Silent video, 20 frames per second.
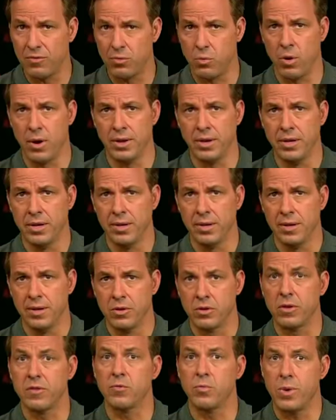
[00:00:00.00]
One.
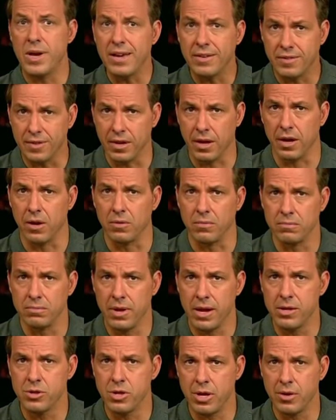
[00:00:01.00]
Just weeks ago,
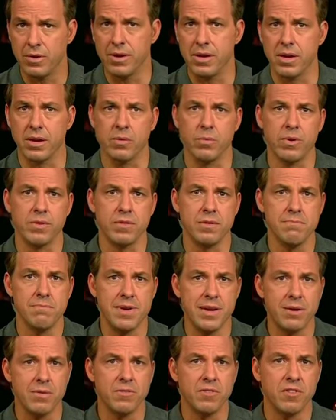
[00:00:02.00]
Nigeria was a
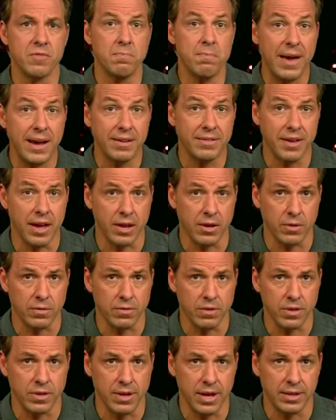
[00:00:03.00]
mere spectator
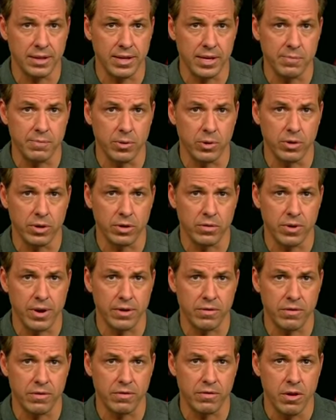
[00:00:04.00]
to the deadly Ebola
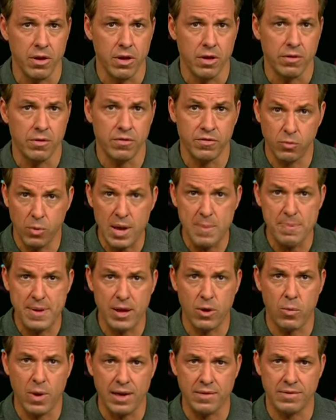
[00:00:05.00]
crisis
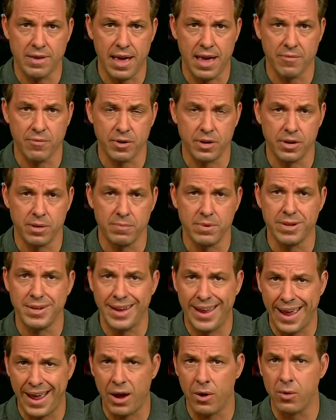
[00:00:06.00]
sweeping West Africa, but
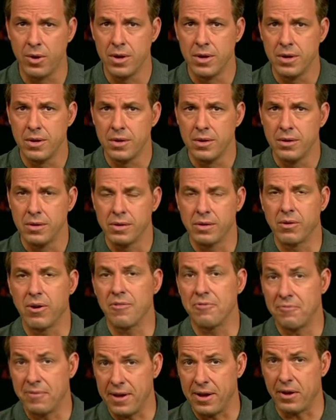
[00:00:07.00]
now there
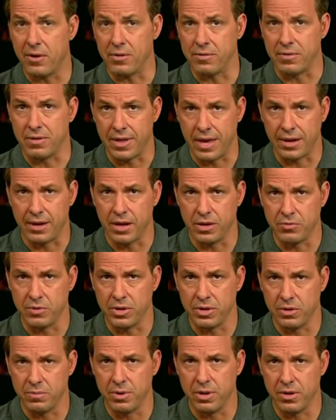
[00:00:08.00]
are fears that that
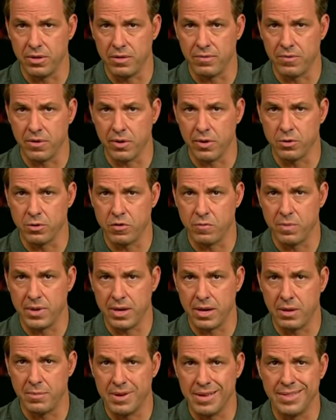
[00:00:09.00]
country could be on the verge of
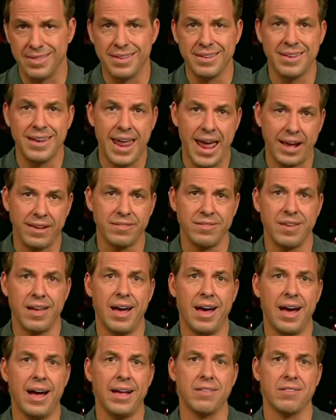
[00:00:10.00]
becoming the next
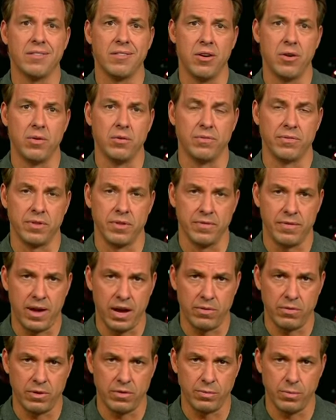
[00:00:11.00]
hot zone for the
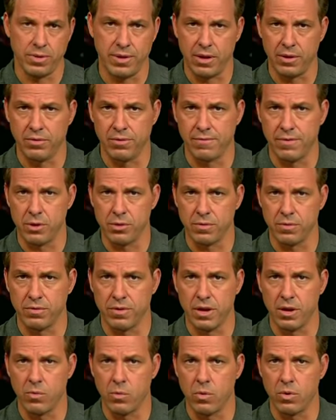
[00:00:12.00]
virus, with health officials
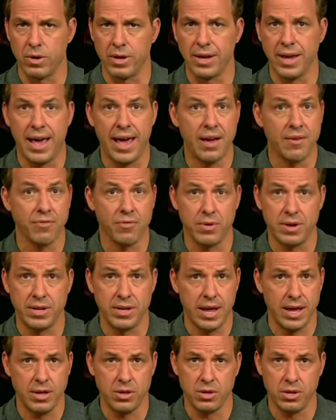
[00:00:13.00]
there warning every
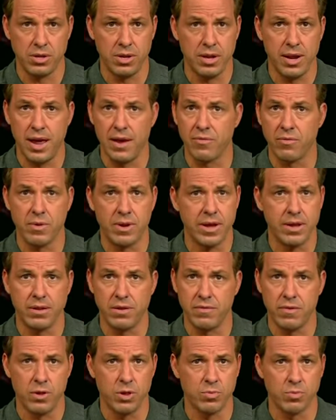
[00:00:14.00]
nation and every
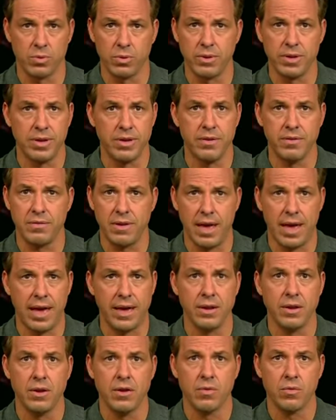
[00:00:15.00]
individual is
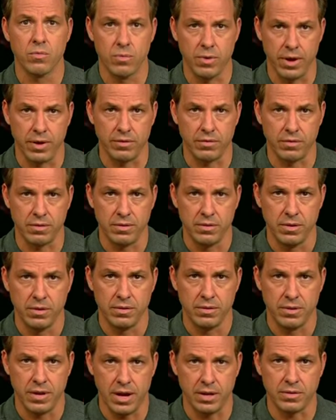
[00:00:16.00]
at risk.
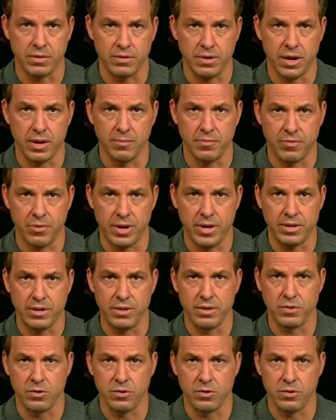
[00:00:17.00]
Dr. Tom Frieden, the